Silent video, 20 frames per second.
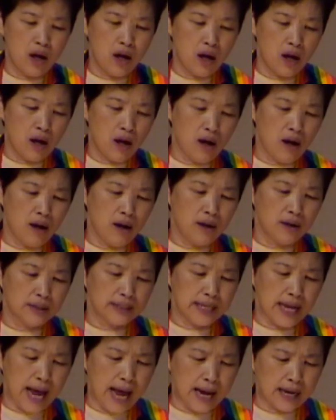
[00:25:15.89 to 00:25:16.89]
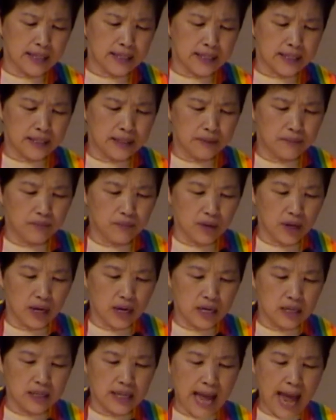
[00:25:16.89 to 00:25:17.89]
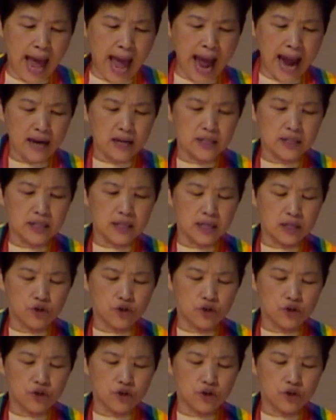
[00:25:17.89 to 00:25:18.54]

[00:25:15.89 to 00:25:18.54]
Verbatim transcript: uh, text in Acts